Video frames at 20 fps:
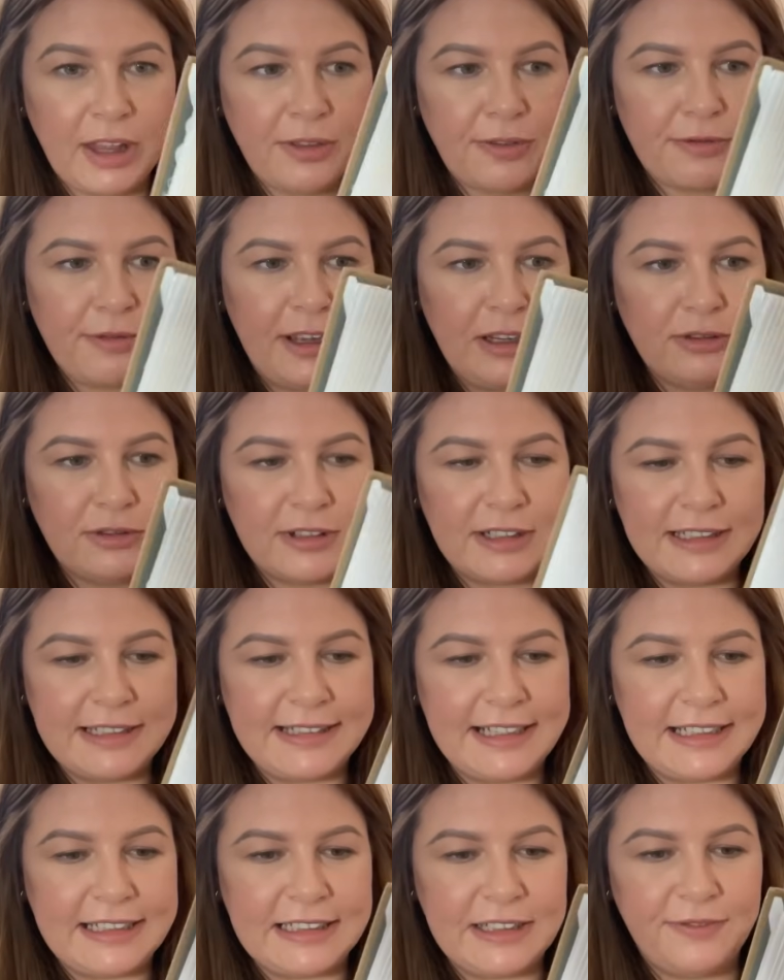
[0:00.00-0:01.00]

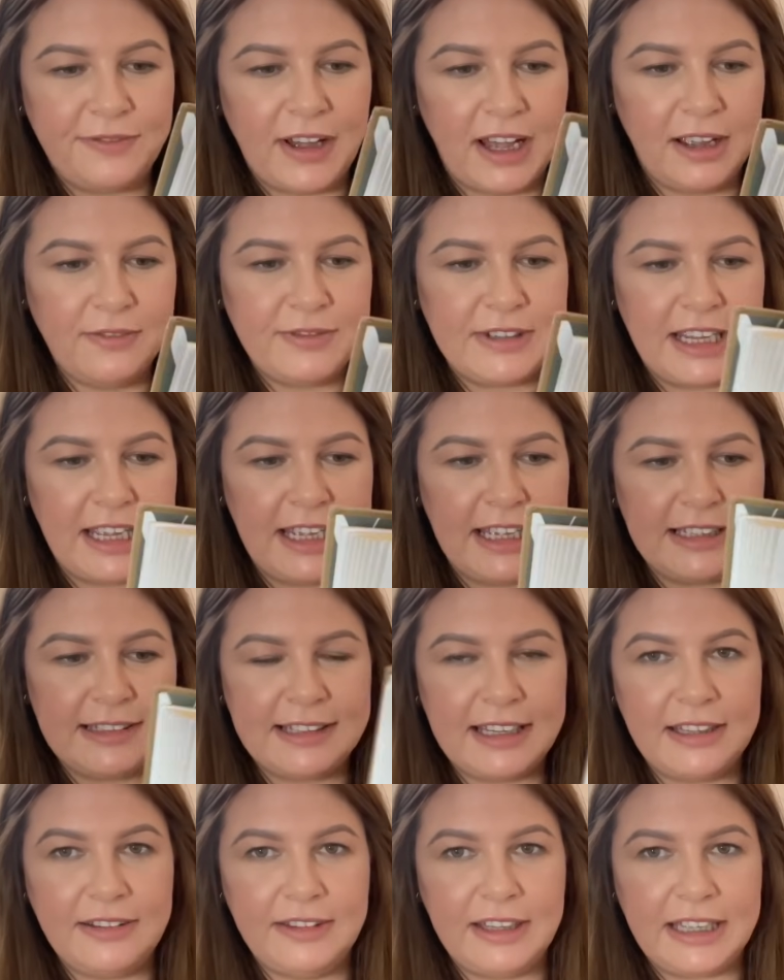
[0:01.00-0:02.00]
365 days
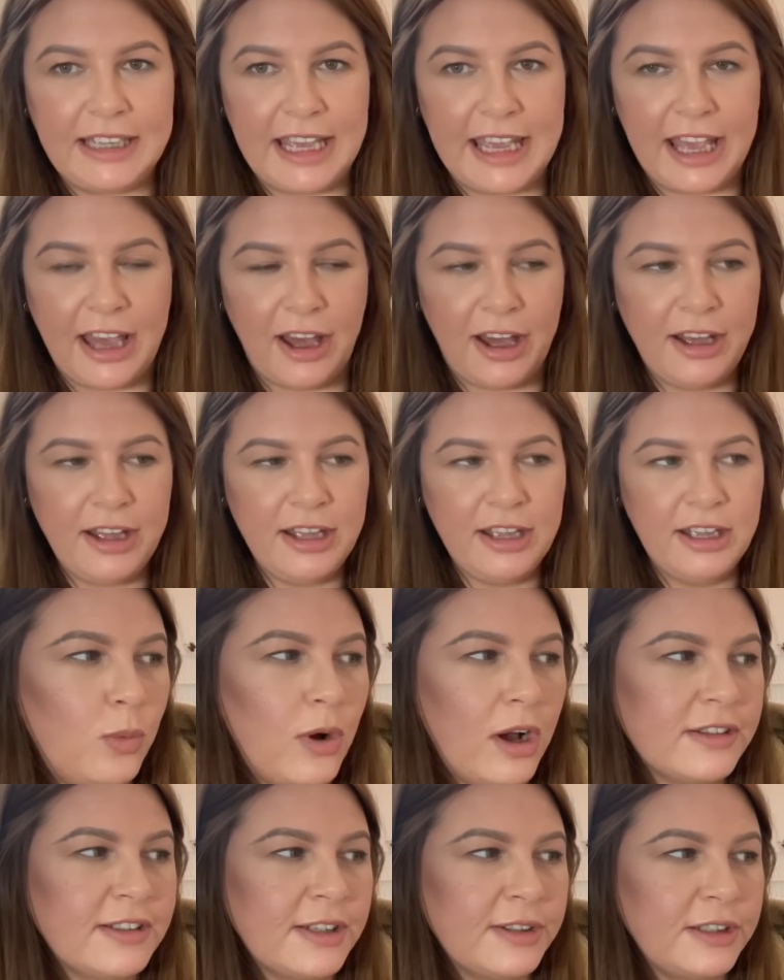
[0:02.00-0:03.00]
in the year.
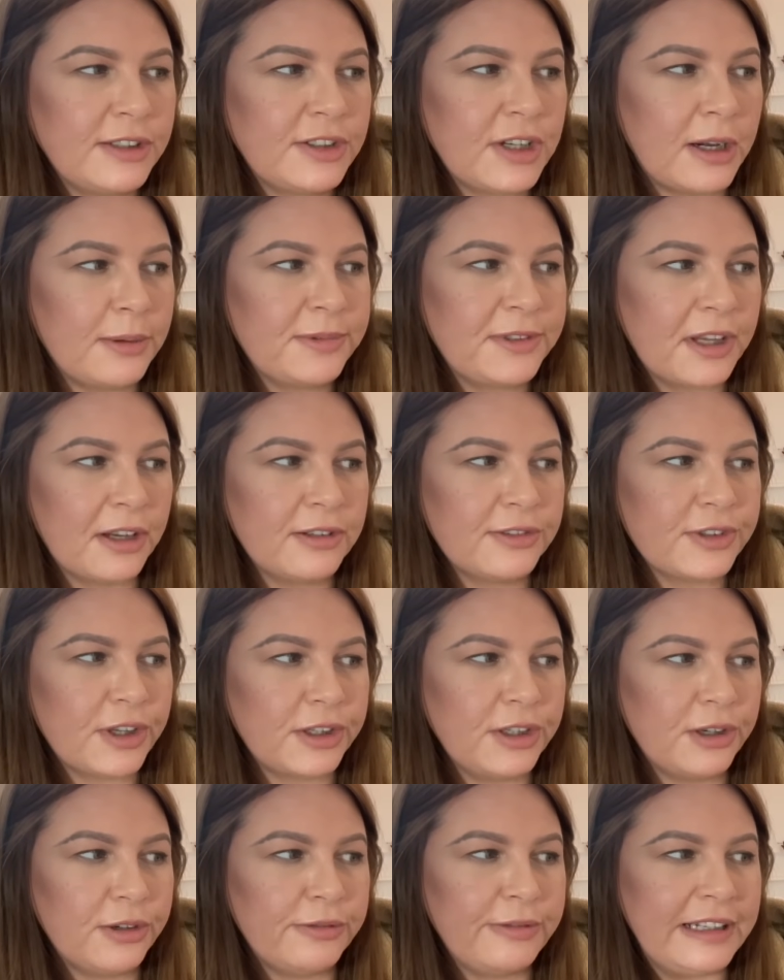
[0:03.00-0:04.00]
What are the top songs on
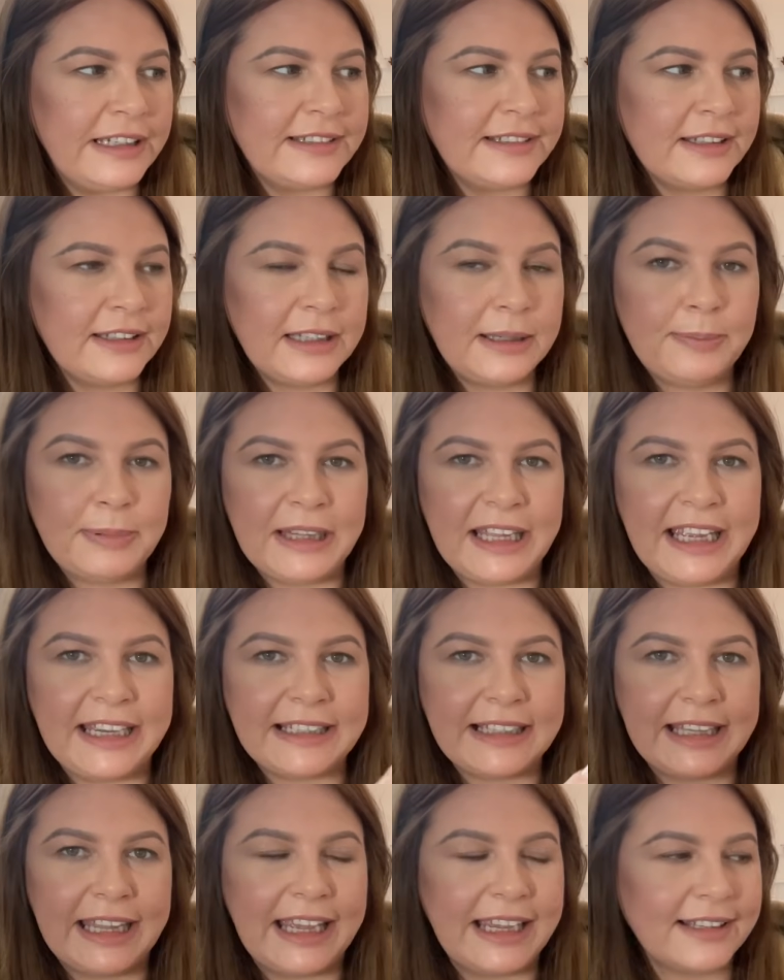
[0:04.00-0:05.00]
your recently played
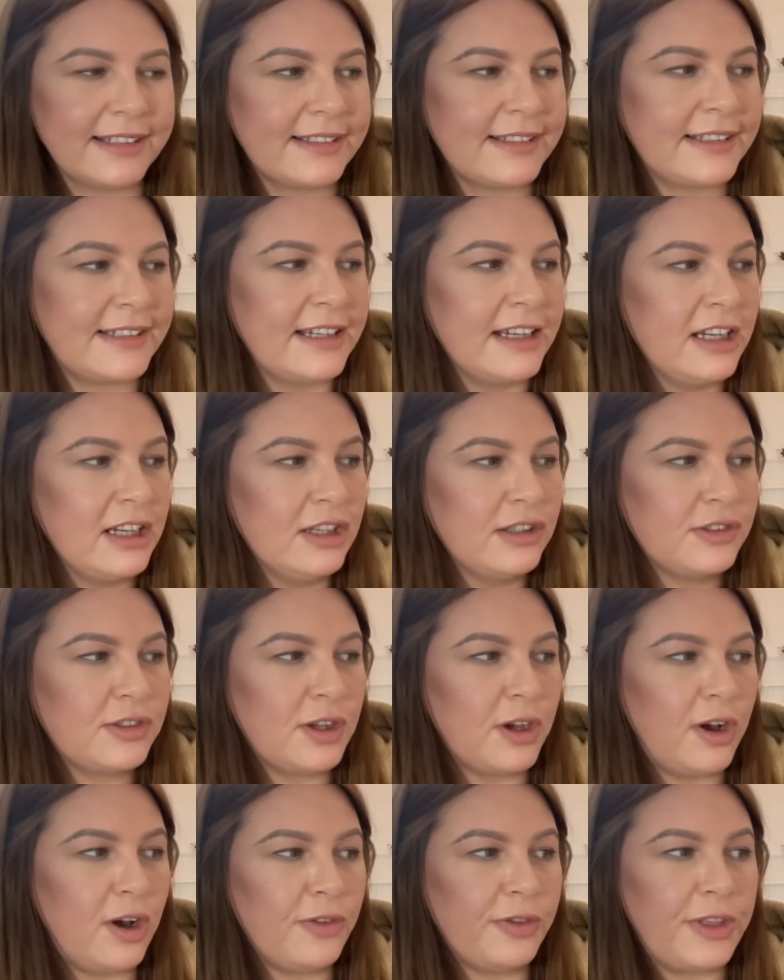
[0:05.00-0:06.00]
list?
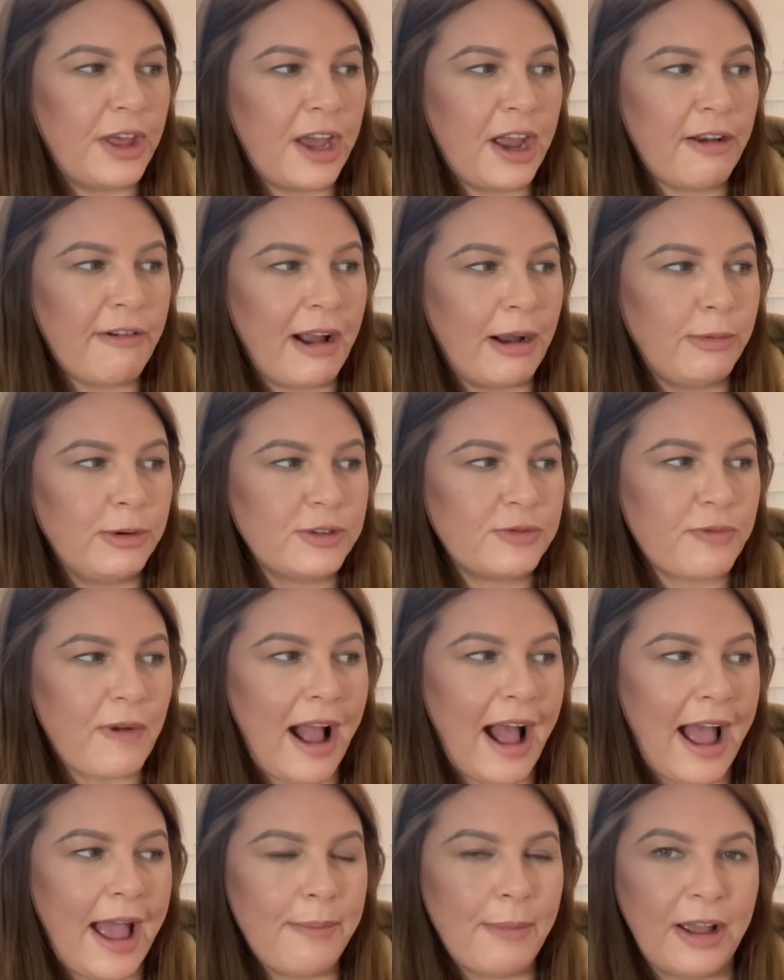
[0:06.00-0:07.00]
So there I would
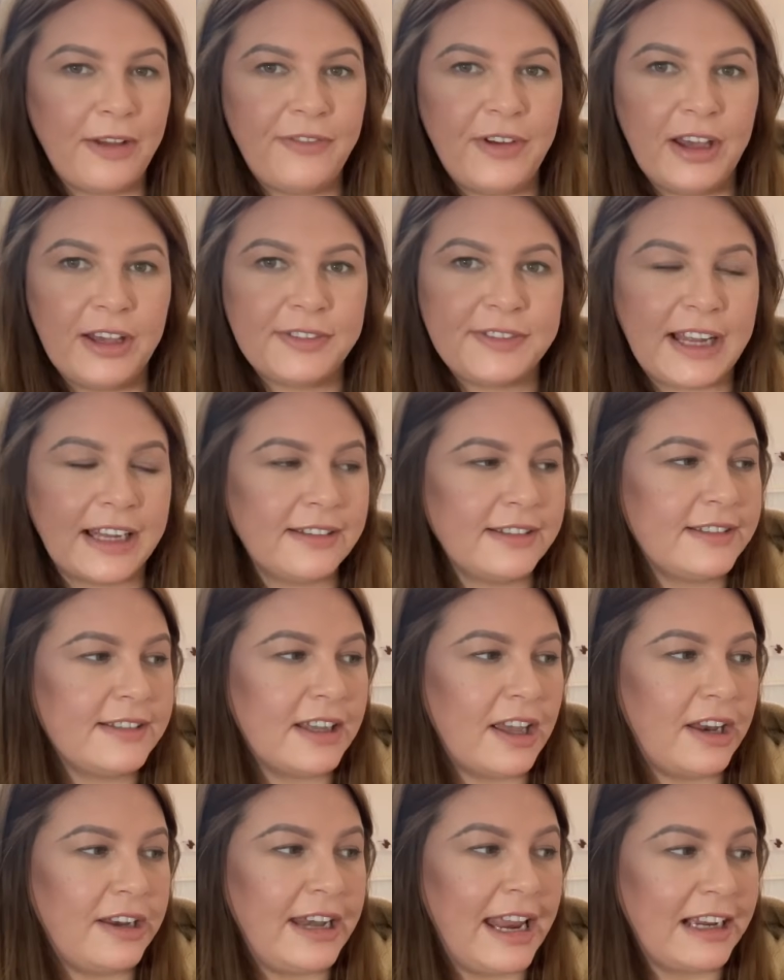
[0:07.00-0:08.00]
write my first
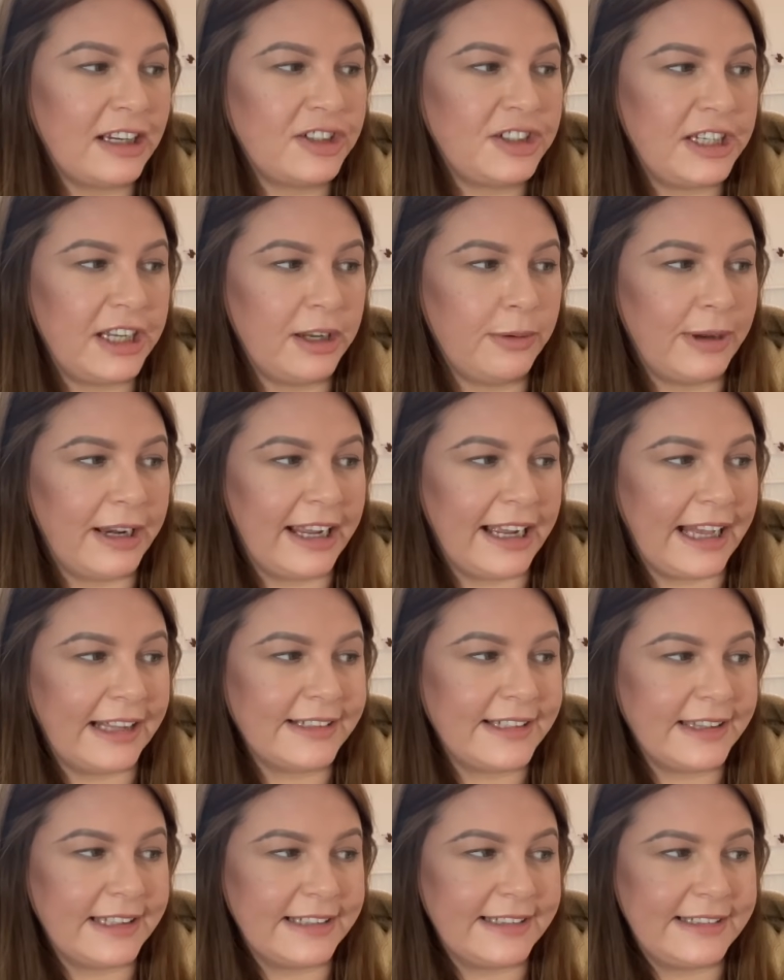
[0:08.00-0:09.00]
answer. Next year when I get
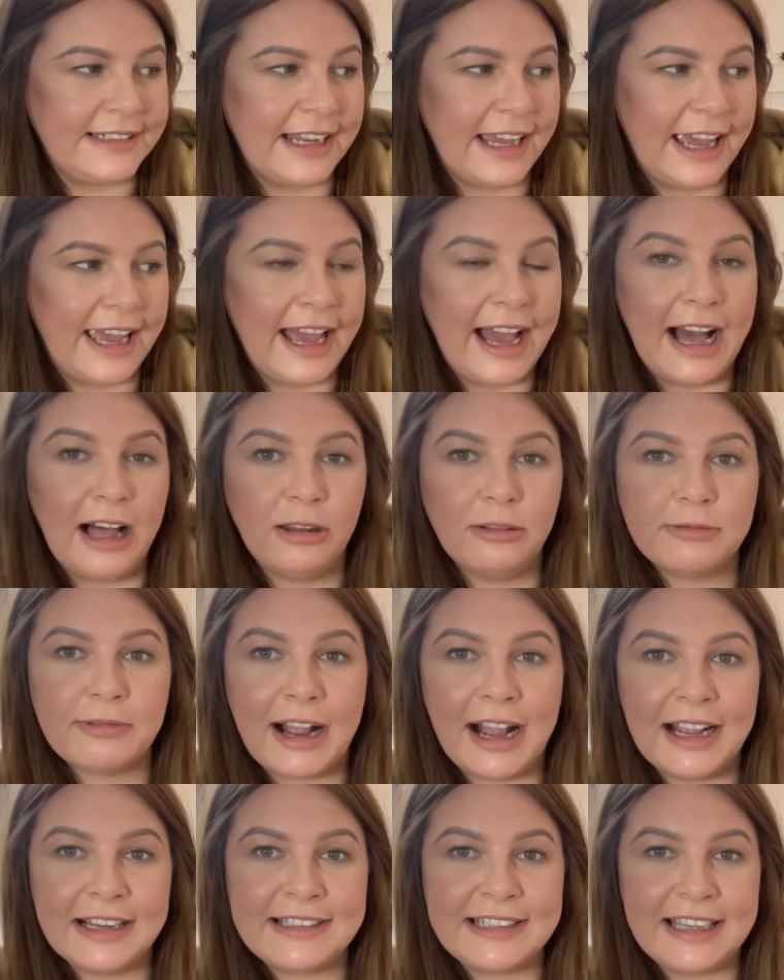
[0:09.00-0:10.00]
to this day, I'll
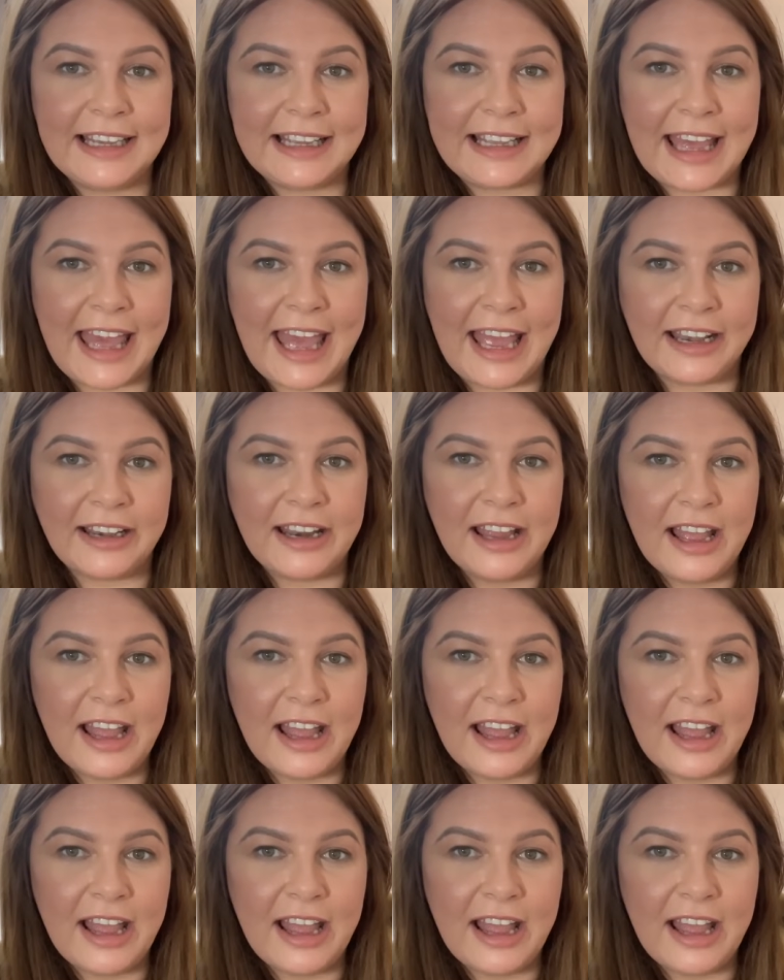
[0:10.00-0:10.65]
write it again